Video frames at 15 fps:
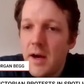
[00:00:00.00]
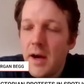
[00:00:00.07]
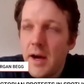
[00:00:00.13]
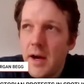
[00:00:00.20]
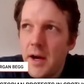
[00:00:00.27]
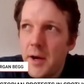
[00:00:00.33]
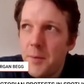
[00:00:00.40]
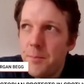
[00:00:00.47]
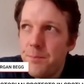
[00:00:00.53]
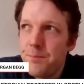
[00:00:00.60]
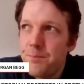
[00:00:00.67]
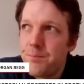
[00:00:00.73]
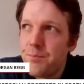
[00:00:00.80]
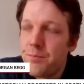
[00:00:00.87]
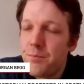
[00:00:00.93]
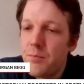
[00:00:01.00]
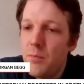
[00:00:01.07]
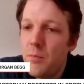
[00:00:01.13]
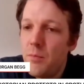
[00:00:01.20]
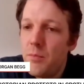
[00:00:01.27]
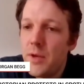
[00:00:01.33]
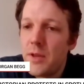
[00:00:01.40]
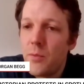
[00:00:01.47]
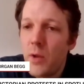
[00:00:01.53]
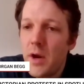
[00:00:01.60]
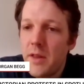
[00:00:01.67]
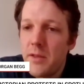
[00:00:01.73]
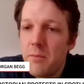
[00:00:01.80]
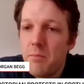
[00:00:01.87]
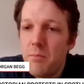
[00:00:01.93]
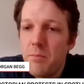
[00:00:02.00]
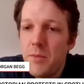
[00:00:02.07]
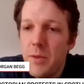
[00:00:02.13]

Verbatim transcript: but one of the